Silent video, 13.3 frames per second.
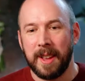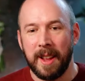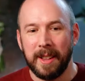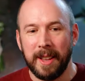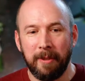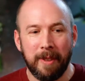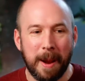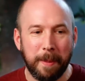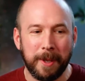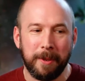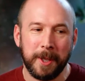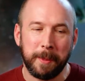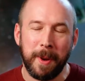are kind of like
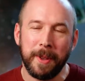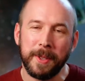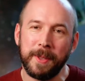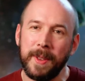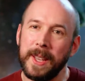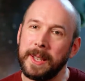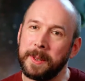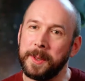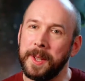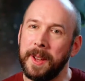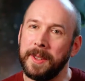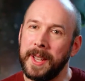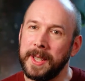rapid response vehicles,
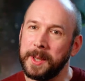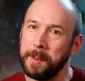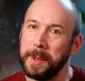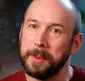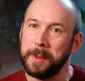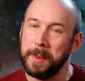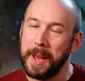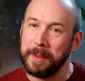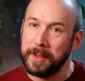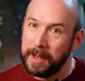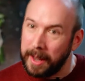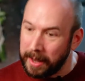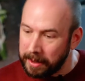aren't they? So people will be able
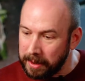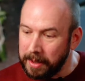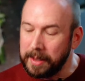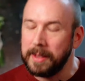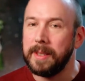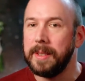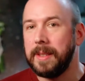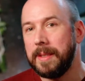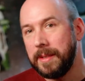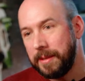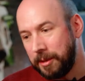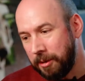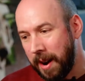to like
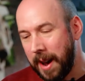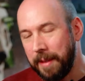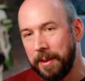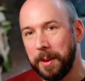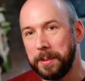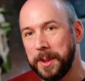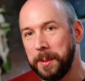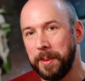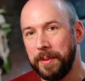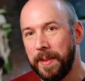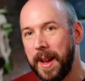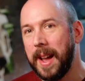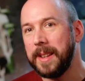drive up super
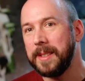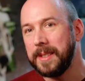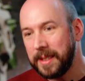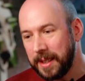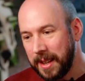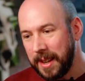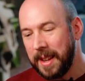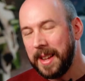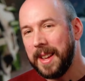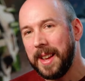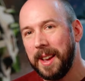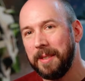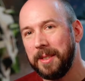fast,
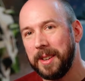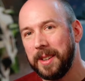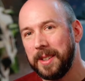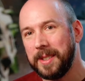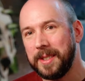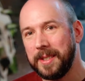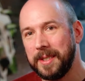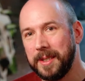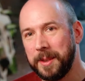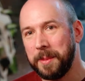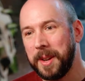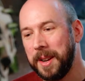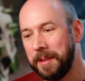have
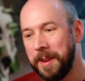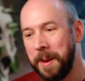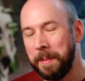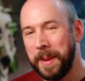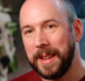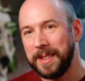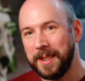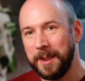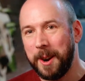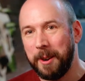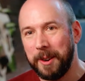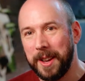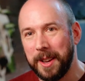some kind of combat
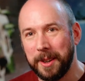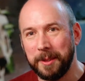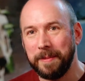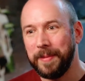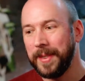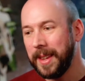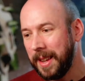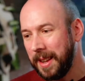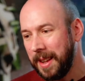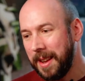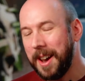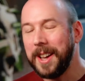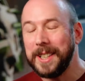scenario,
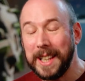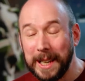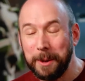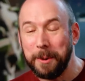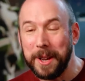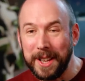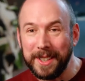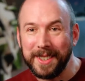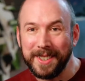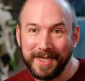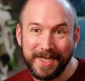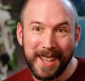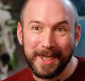ideally win,
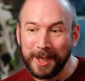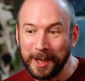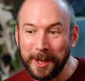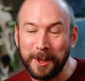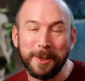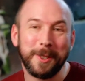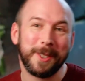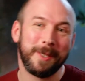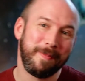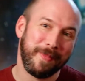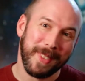take the loot,